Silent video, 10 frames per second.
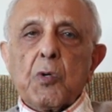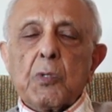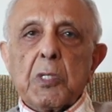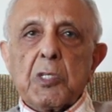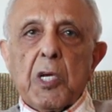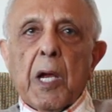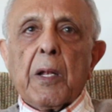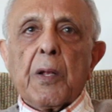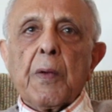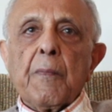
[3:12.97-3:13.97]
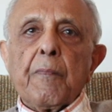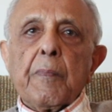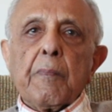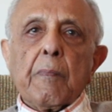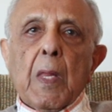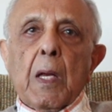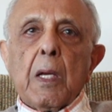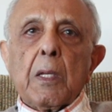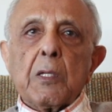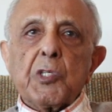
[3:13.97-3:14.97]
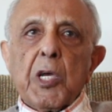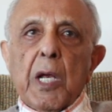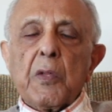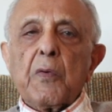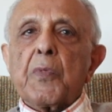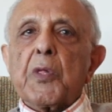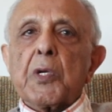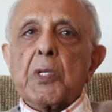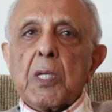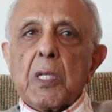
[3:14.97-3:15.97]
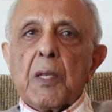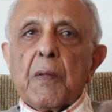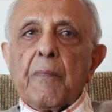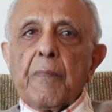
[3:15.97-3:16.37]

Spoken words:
she was a child, and a child of 13,